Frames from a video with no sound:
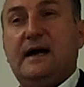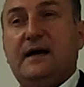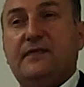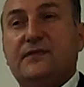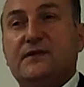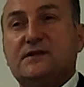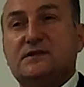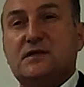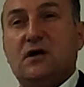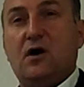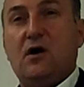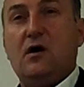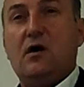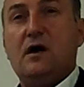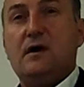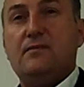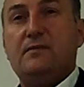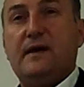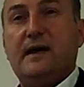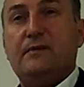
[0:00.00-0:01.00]
at the
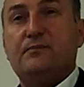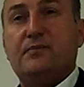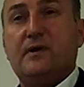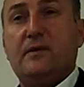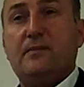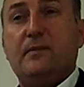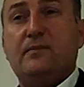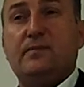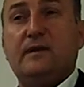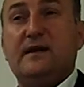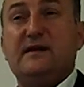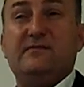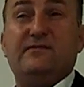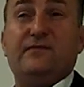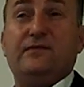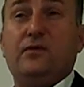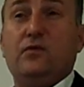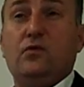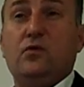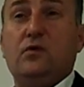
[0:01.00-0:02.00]
time, and probably
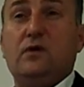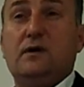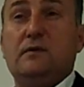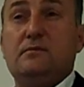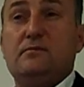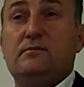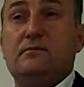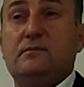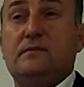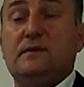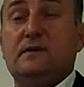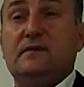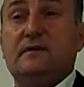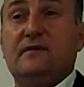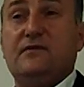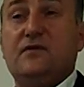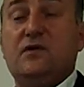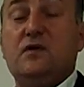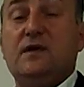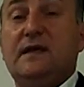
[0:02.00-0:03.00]
for
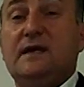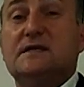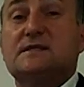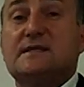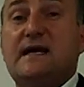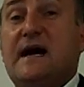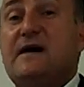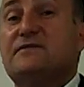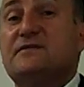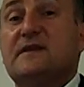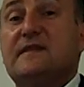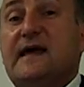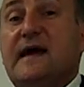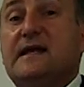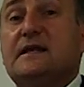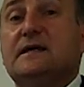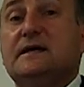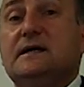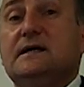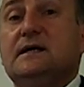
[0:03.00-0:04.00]
a few years after
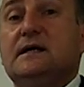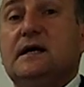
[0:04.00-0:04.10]
that,